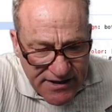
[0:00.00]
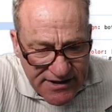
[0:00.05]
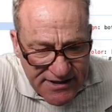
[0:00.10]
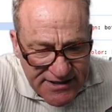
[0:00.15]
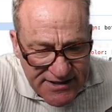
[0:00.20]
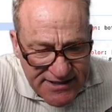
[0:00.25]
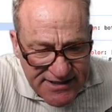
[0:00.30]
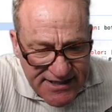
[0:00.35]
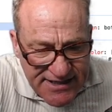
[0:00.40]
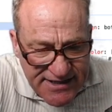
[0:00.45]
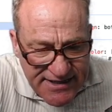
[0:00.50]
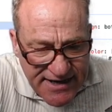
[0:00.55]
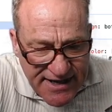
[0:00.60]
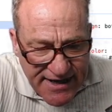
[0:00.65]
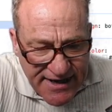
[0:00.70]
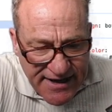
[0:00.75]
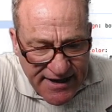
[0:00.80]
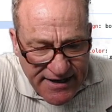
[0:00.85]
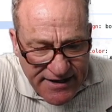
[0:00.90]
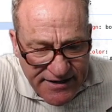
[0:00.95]
T
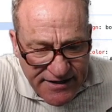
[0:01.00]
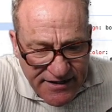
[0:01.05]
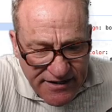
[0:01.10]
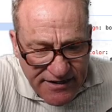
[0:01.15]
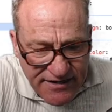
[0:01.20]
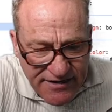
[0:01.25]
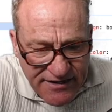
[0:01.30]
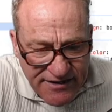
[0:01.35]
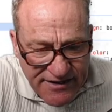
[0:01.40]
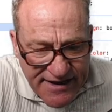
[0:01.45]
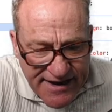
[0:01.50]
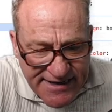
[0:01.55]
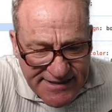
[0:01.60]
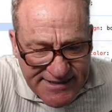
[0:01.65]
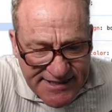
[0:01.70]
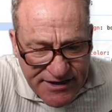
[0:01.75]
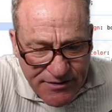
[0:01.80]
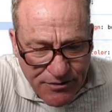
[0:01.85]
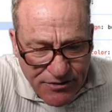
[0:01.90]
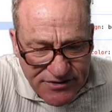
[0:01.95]
head class
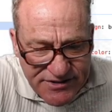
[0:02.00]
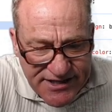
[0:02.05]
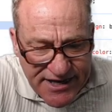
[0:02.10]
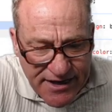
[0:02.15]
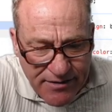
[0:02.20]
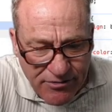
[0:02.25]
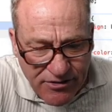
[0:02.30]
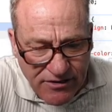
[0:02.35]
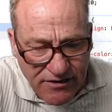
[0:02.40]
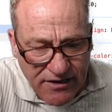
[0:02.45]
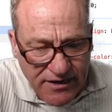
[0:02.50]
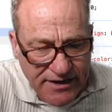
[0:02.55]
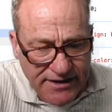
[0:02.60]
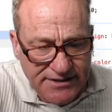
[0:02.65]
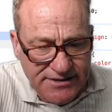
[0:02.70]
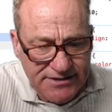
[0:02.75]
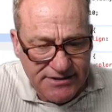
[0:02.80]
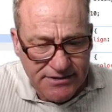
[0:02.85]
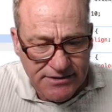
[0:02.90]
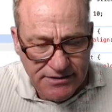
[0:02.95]
equal table
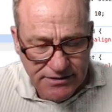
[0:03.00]
light.